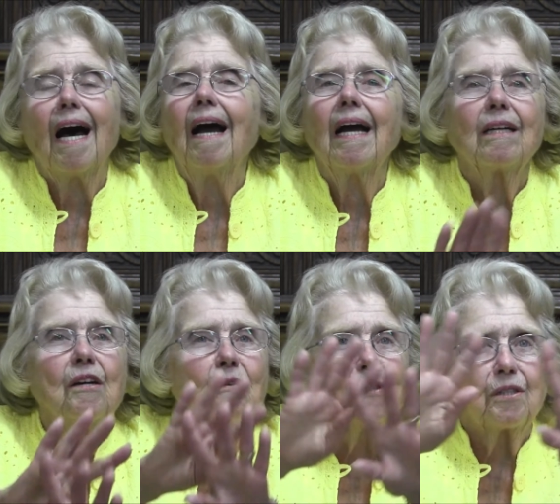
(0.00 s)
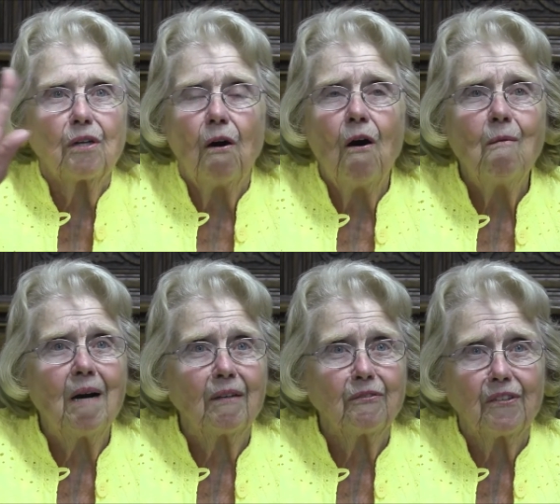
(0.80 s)
I had used all
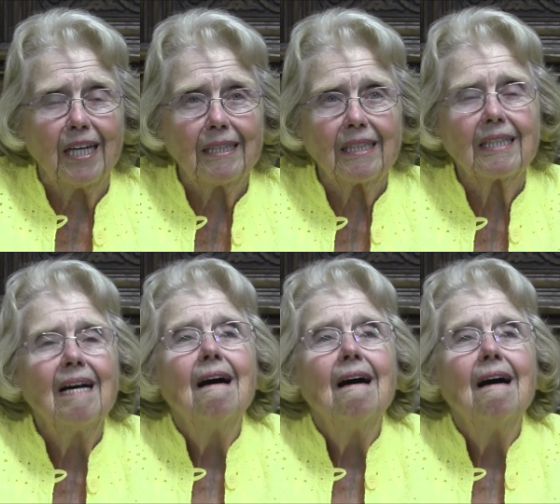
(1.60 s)
my friends,